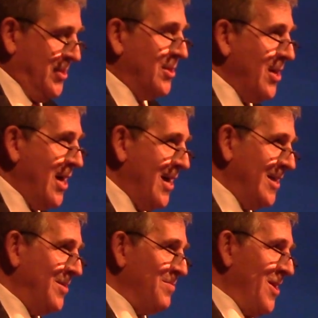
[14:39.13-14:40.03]

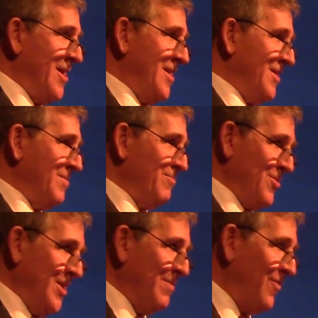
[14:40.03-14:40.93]
declined my
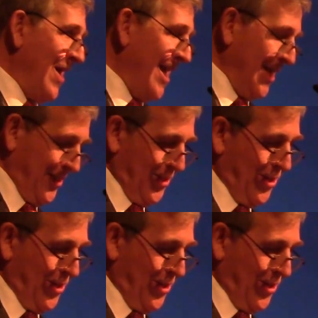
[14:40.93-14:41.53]
pretty emphatic